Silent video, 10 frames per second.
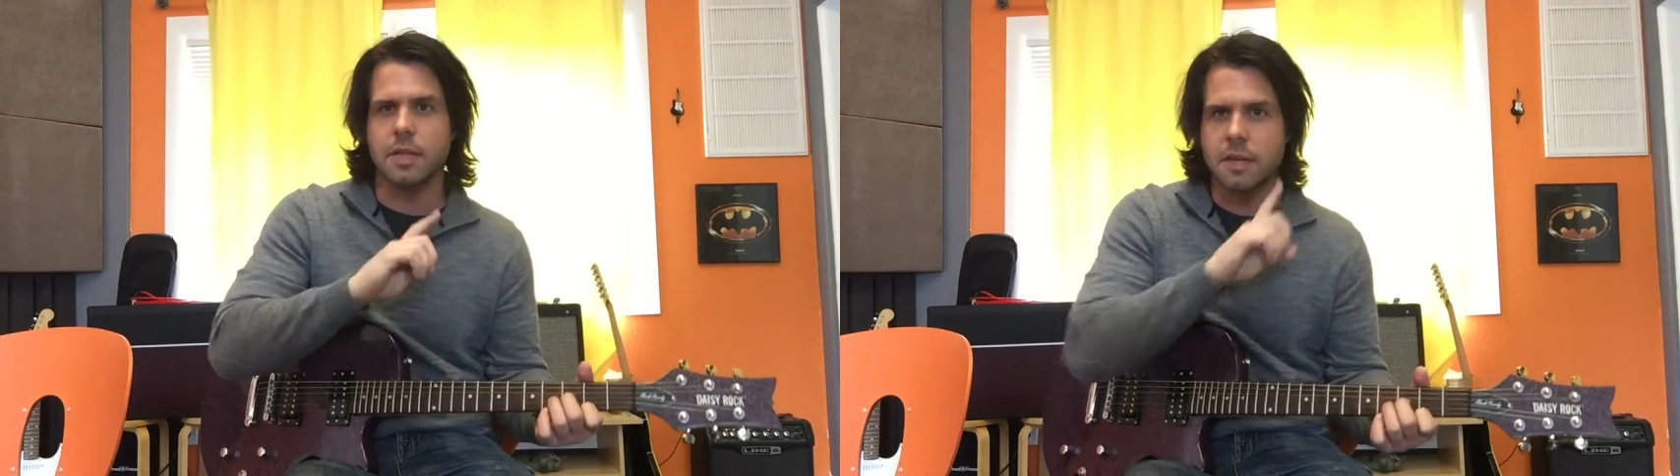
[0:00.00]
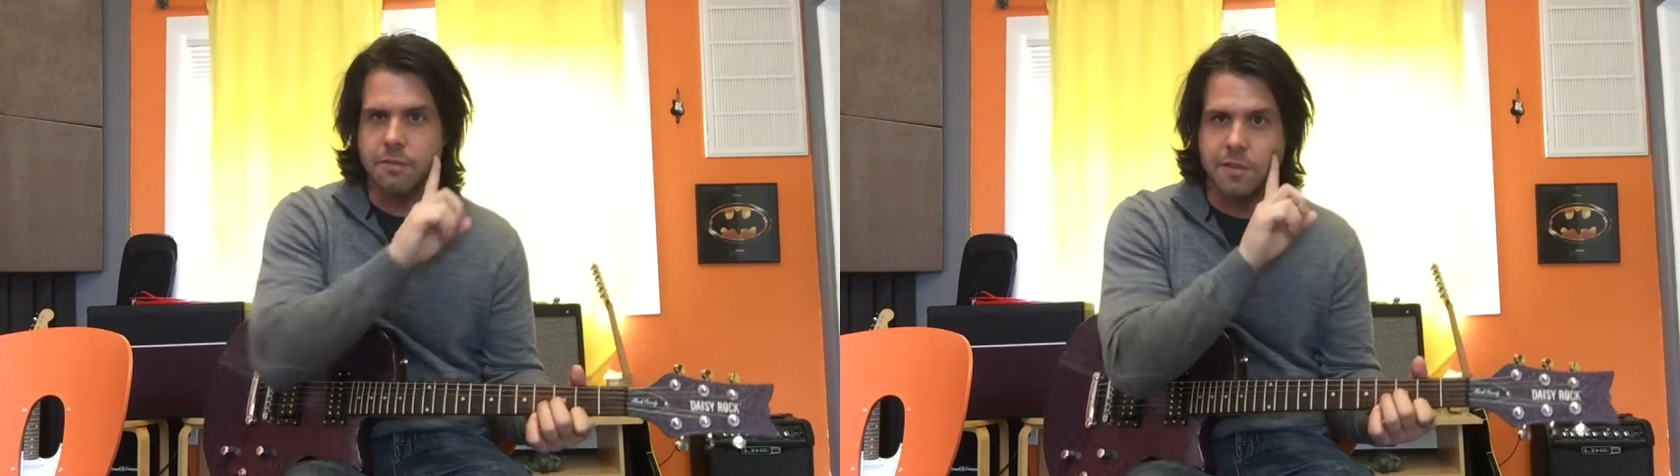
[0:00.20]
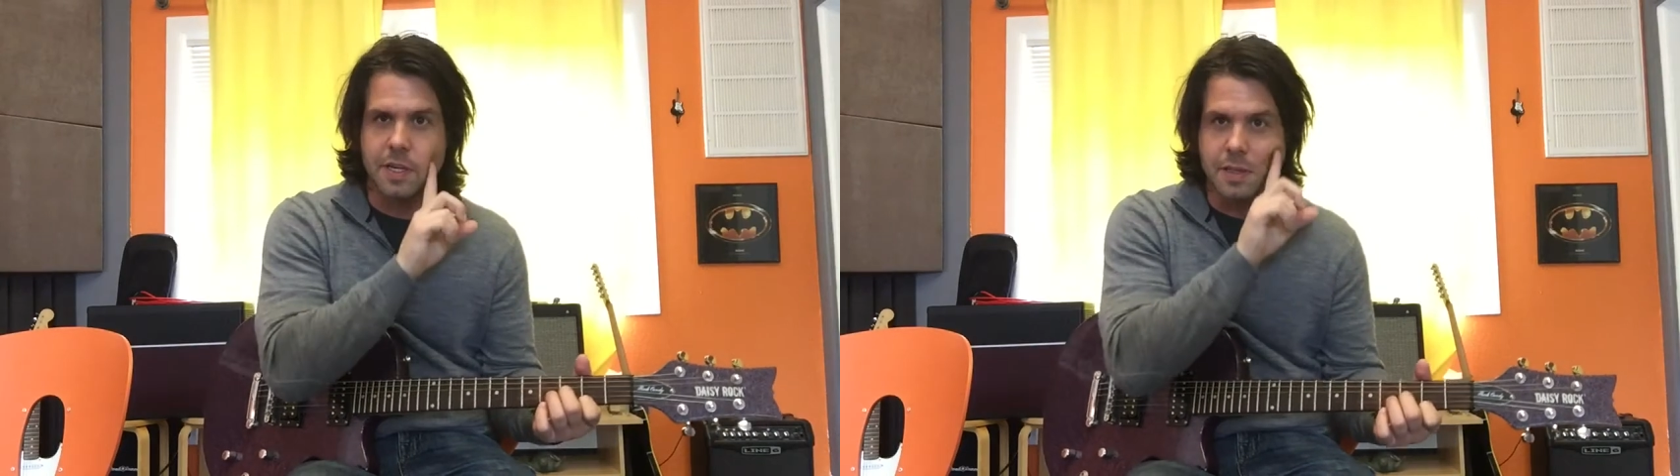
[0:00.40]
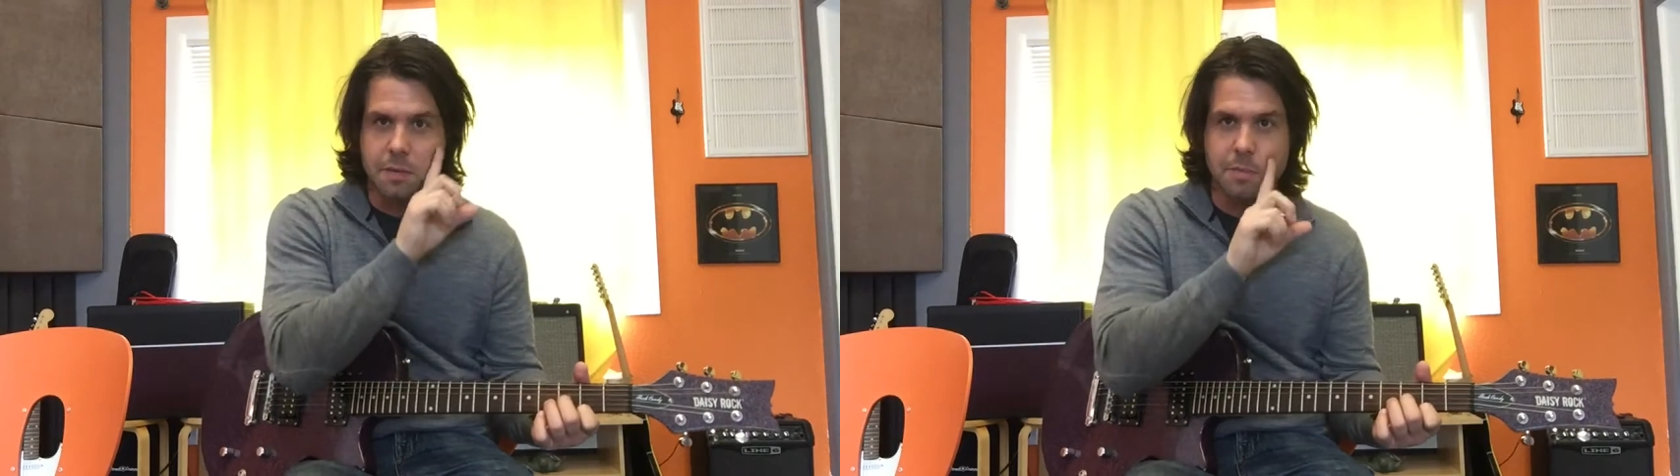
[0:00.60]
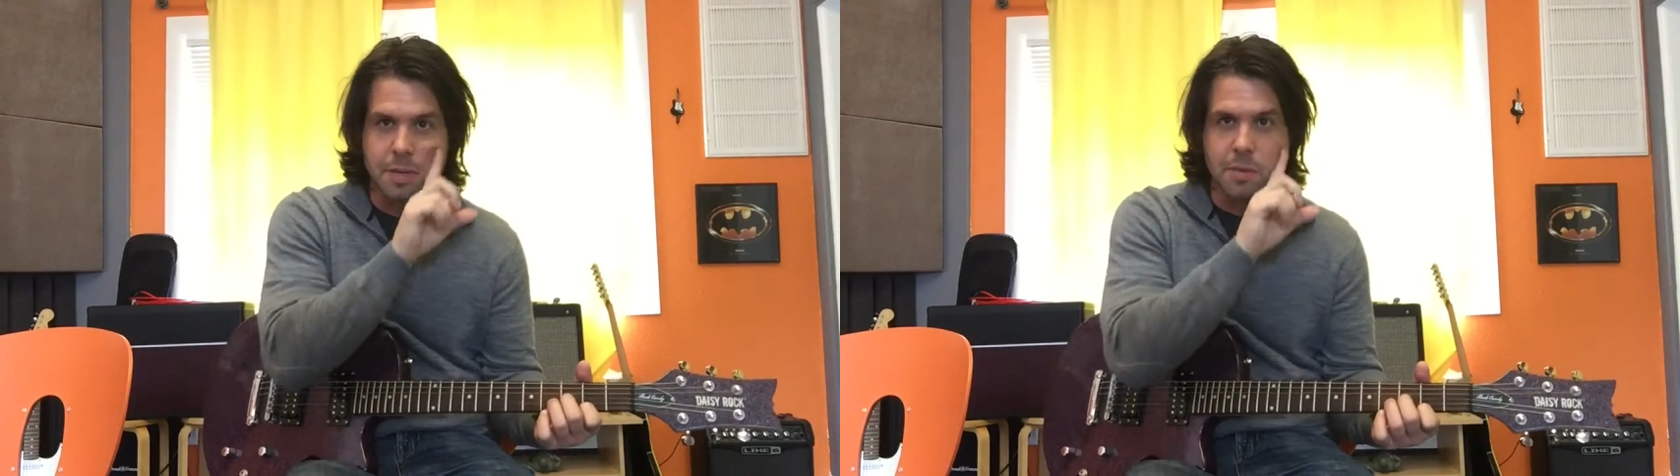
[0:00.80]
live in
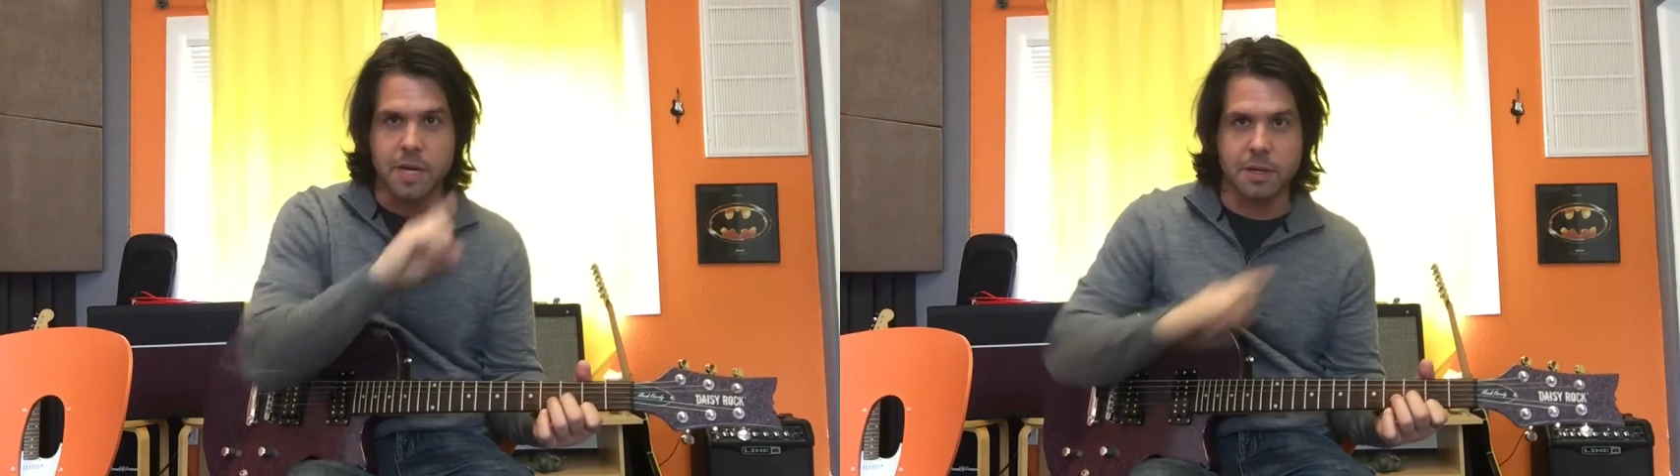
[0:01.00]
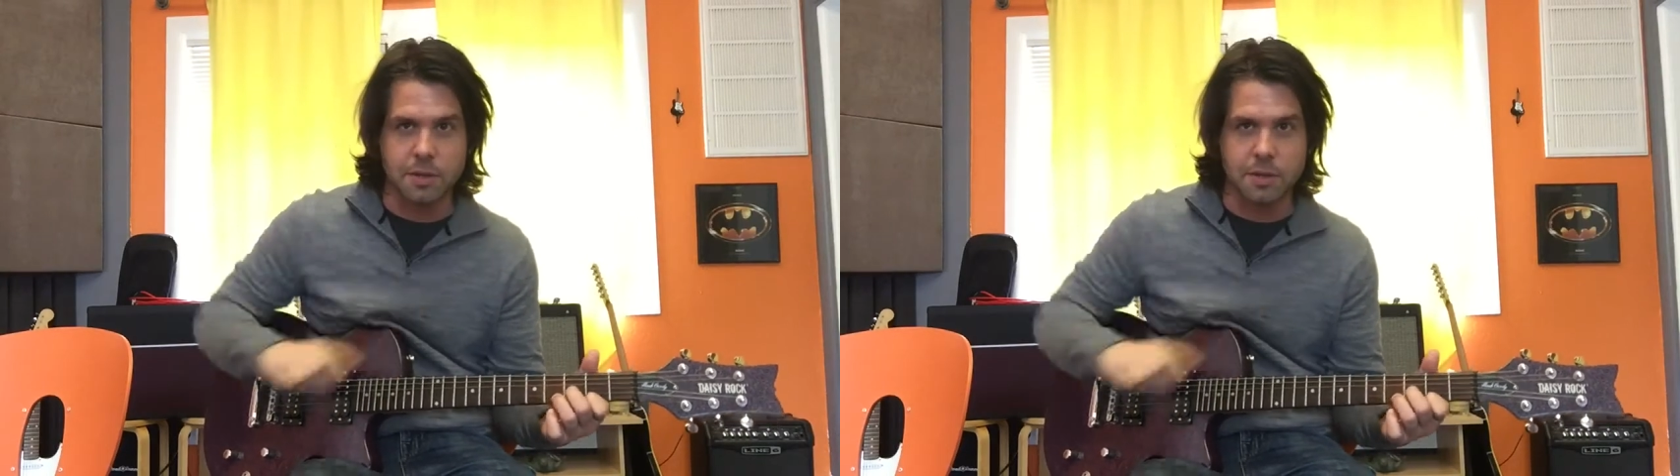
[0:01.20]
the B minor